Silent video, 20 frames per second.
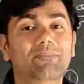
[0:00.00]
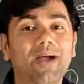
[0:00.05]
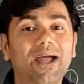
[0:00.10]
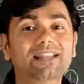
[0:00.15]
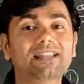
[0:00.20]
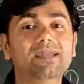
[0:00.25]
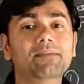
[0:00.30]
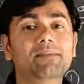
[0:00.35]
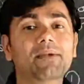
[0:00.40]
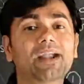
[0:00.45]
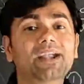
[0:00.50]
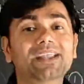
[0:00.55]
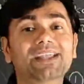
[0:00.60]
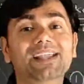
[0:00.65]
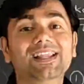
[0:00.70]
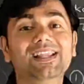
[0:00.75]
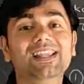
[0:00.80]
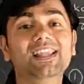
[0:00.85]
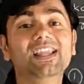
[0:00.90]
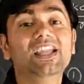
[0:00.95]

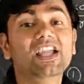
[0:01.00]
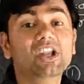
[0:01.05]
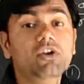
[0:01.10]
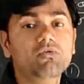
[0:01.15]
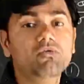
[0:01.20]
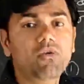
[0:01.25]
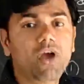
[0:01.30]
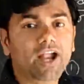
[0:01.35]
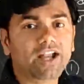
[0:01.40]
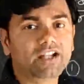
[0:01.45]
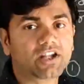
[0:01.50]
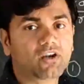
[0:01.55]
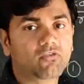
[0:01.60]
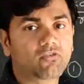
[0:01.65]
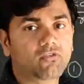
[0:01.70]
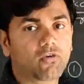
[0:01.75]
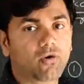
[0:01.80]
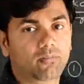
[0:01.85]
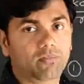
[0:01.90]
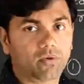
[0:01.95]
mathematically in vector
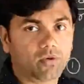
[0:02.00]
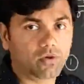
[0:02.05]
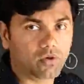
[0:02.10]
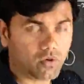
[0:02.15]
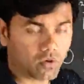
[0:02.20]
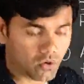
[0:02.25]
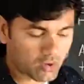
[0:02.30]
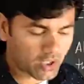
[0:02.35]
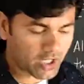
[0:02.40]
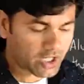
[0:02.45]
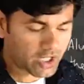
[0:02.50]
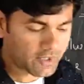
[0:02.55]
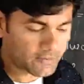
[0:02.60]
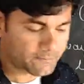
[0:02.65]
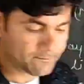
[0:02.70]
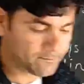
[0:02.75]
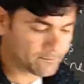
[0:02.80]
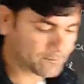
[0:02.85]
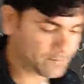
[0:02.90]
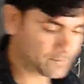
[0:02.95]
form. Okay,
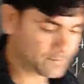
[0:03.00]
